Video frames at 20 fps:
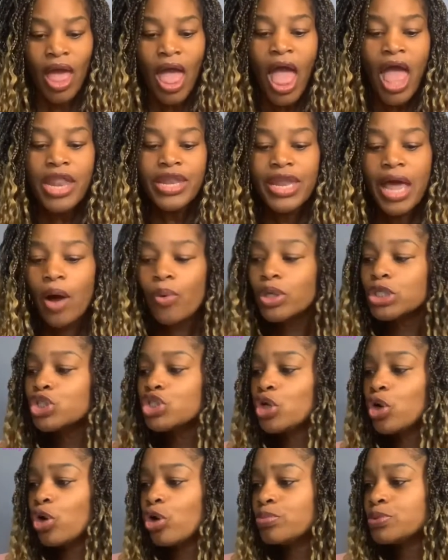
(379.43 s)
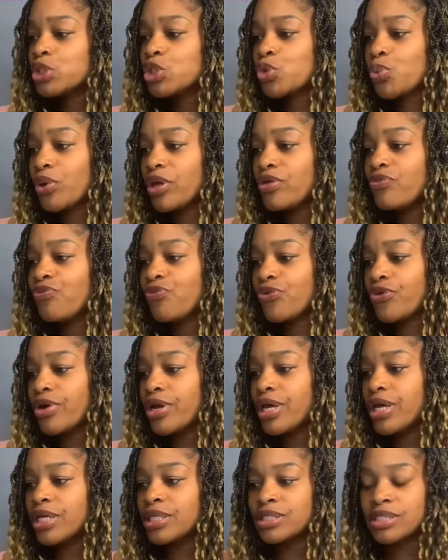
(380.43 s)
Now when Job's 3
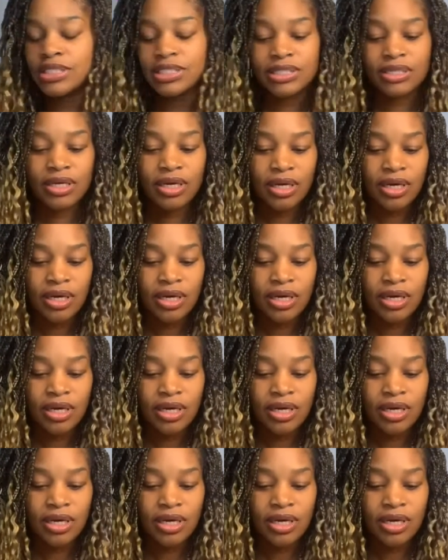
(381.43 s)
friends